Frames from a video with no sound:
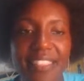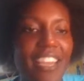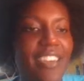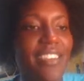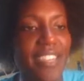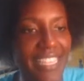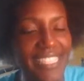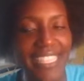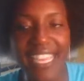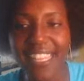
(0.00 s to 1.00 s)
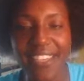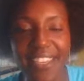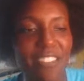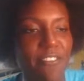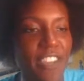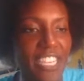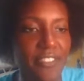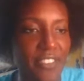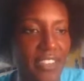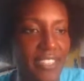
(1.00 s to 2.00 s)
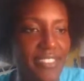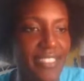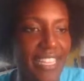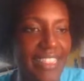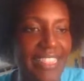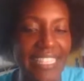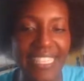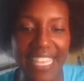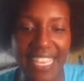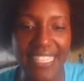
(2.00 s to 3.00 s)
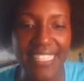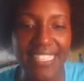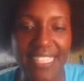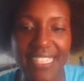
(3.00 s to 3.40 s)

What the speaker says: that get together and fight for us and litigate